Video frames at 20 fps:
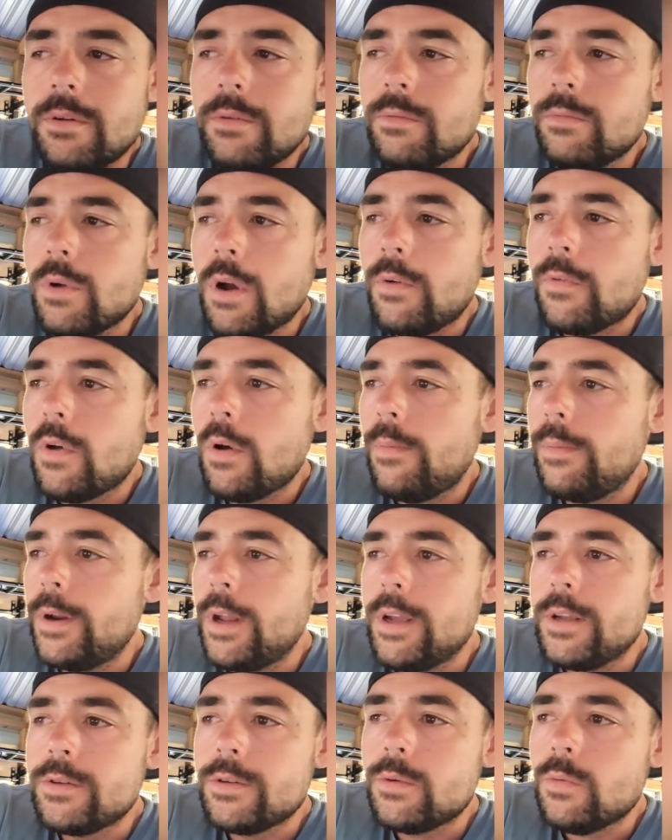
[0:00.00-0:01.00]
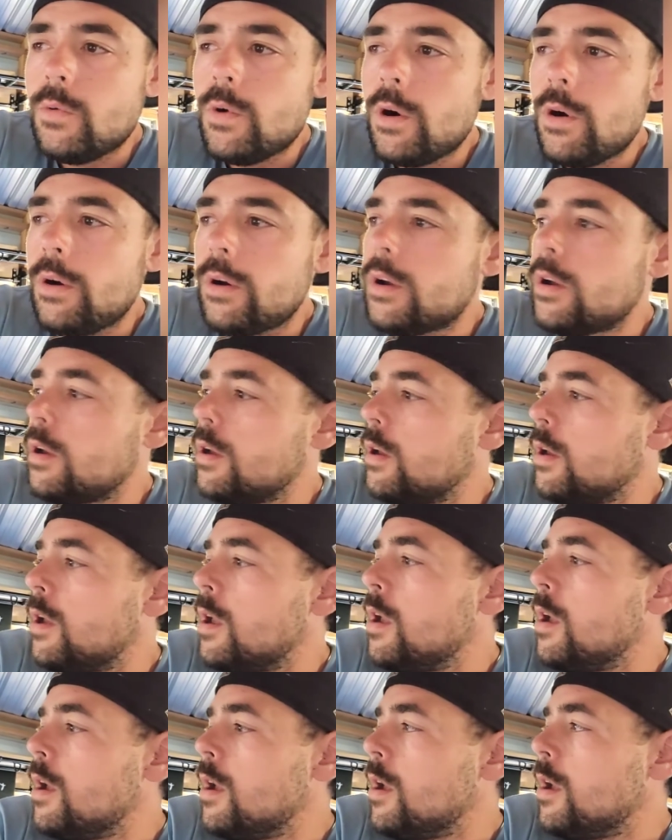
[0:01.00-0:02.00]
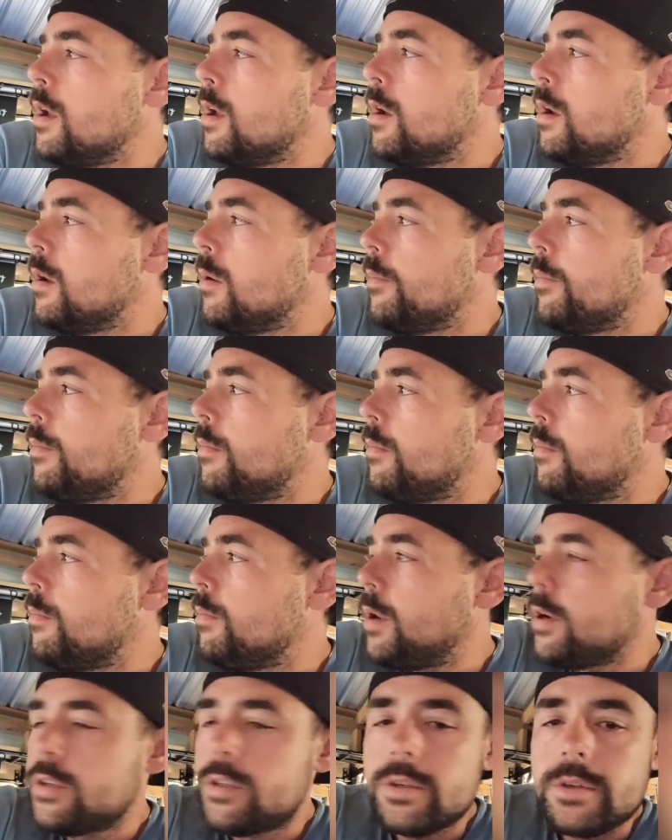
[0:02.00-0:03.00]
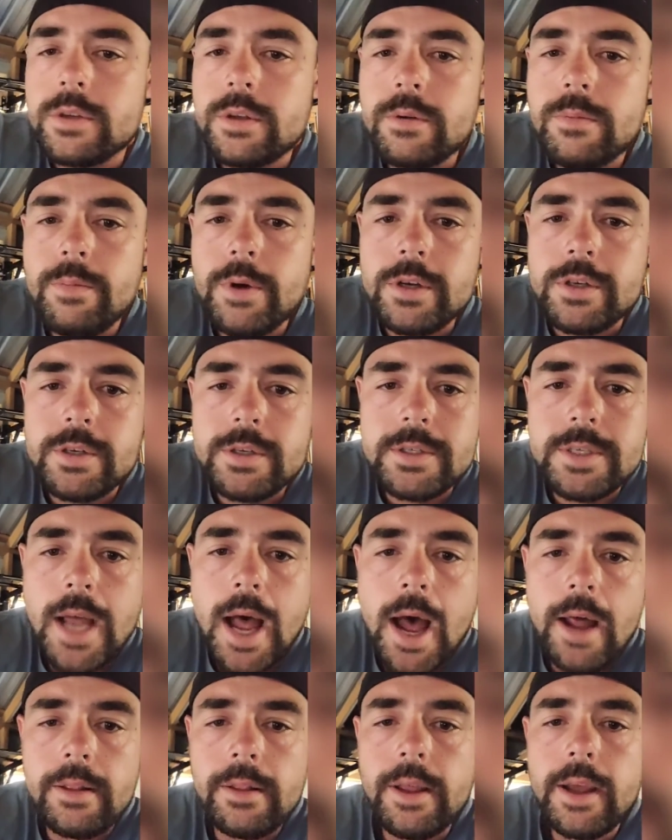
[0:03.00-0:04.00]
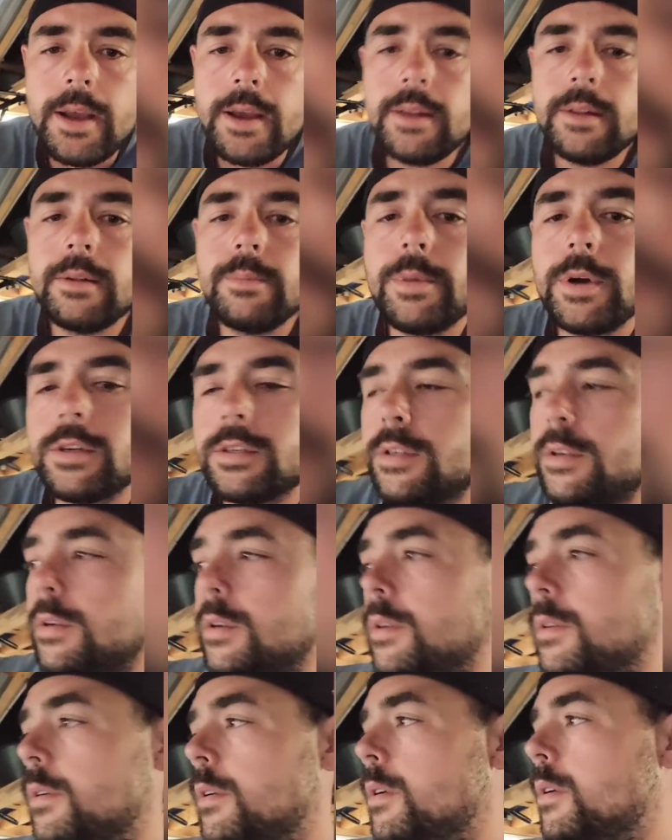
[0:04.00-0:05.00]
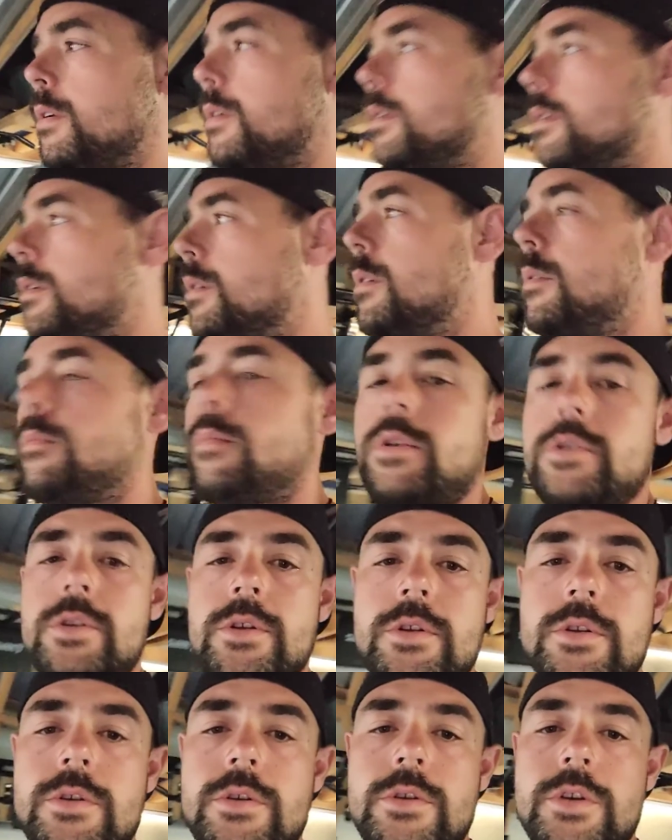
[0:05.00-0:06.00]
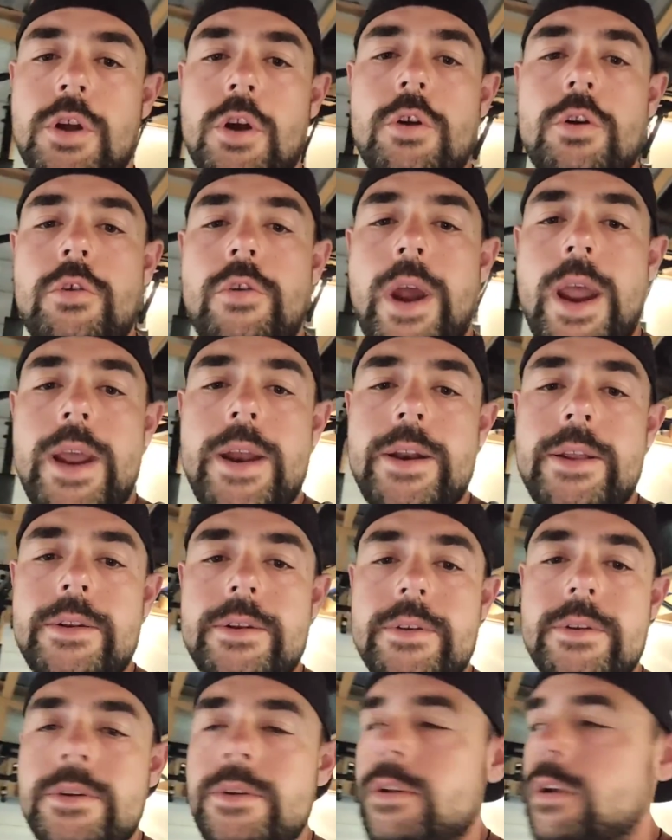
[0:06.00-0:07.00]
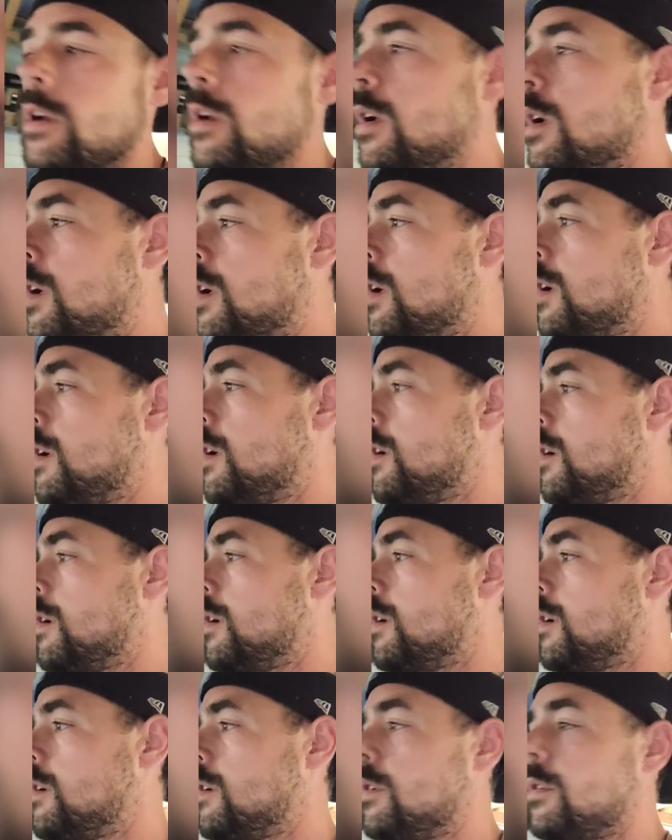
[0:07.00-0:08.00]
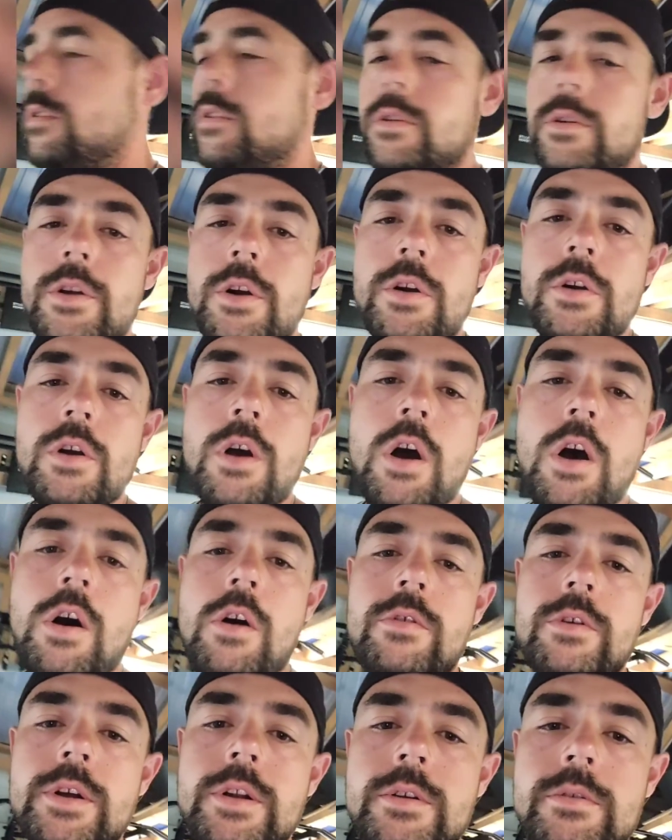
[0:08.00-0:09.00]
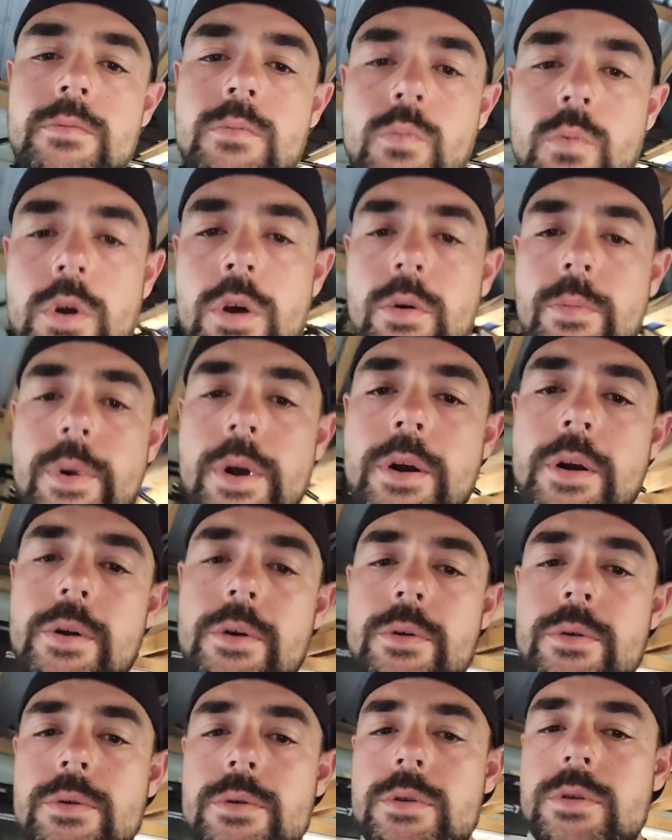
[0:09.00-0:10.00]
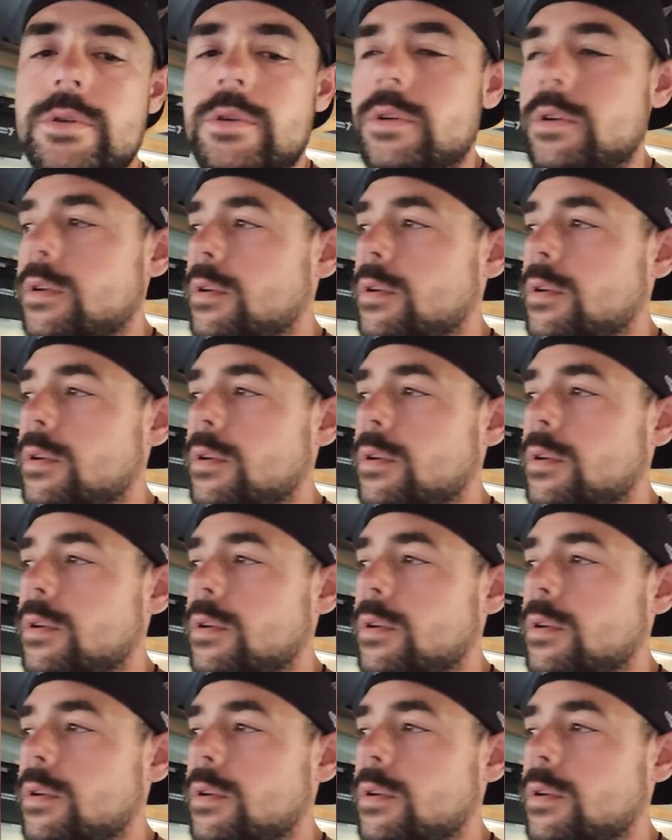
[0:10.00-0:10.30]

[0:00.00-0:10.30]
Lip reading: rough couple days at work. Bunch of sod laying, bunch of dirt grading, dirt hauling, wheelbarrows,